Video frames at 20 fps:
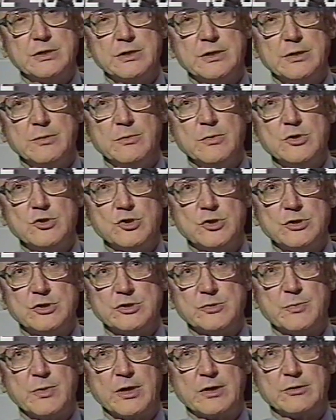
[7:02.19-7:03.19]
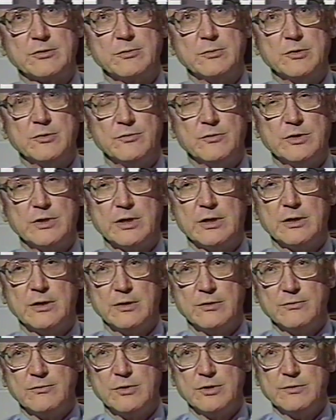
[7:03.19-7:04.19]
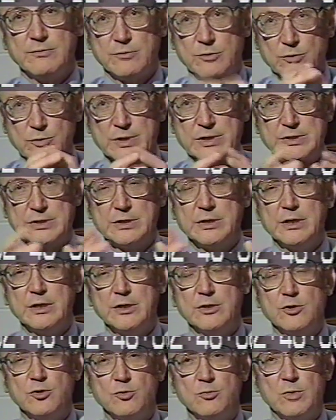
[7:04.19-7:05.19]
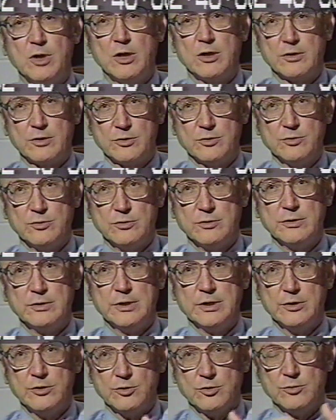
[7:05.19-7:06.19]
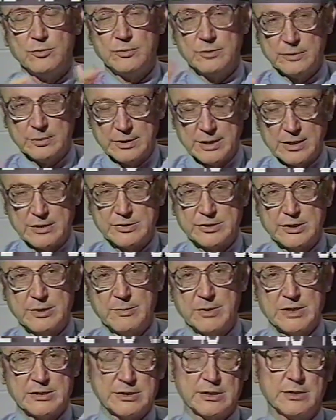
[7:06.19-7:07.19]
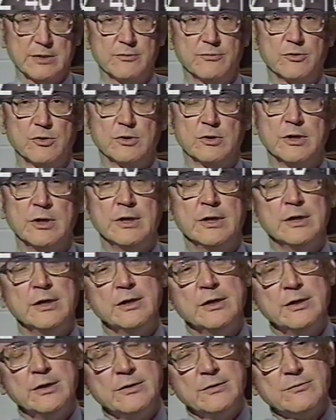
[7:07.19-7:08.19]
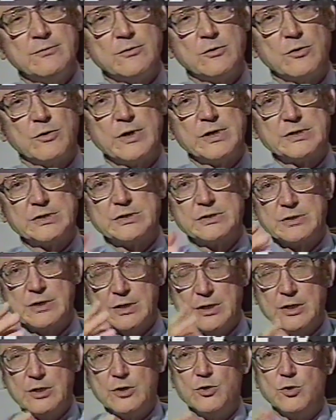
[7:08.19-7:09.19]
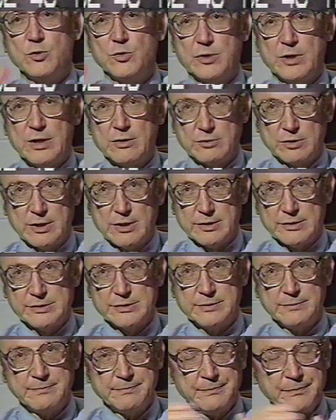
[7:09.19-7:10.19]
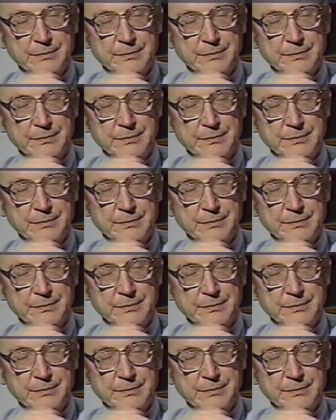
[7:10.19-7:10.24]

the emission spectrum of the fluorescent Indo molecule. Indo calcium has a different fluorescence than Indo without calcium.